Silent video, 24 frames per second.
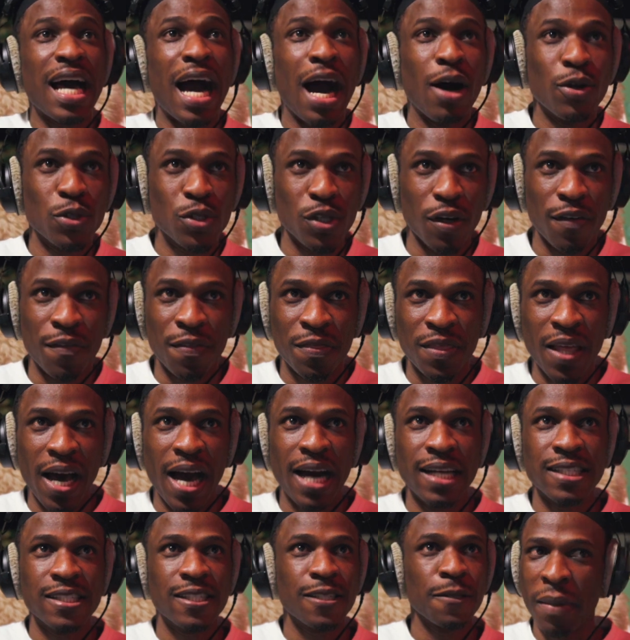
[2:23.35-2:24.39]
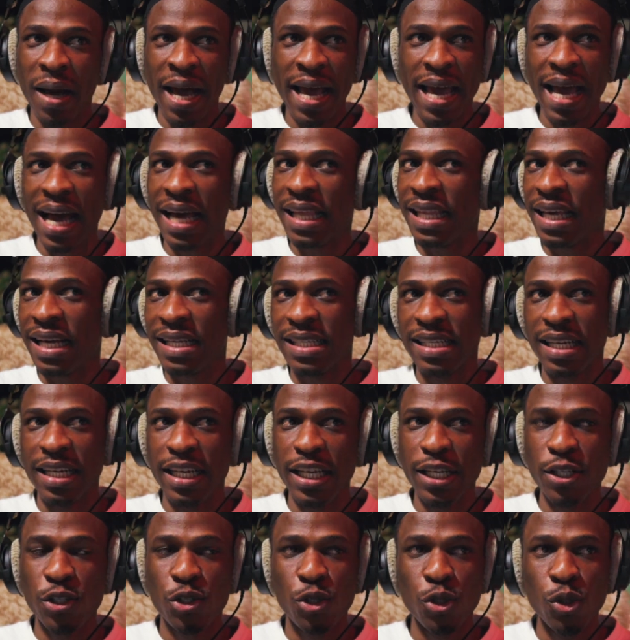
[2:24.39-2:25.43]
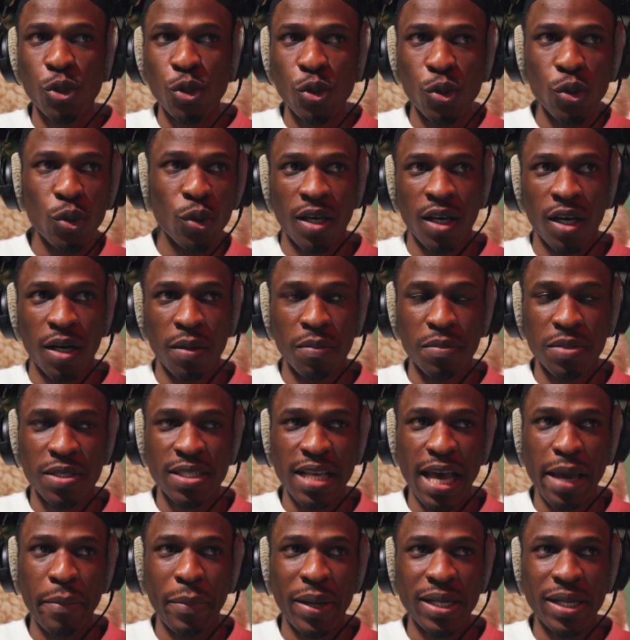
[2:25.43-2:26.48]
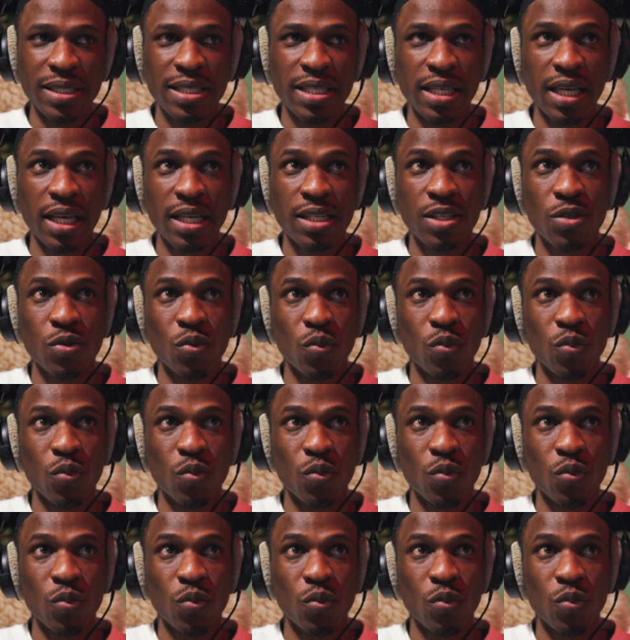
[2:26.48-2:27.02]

out of that, I added a little cymatics.